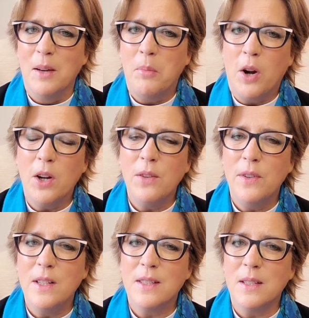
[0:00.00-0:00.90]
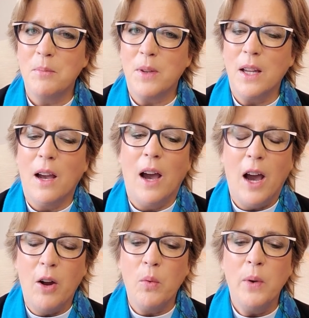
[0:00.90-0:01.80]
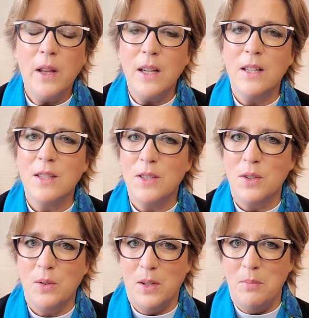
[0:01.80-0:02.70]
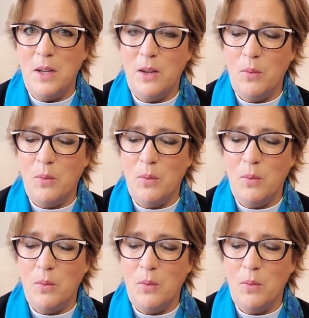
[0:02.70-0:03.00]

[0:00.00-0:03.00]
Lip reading: Part of it is simply our willingness to admit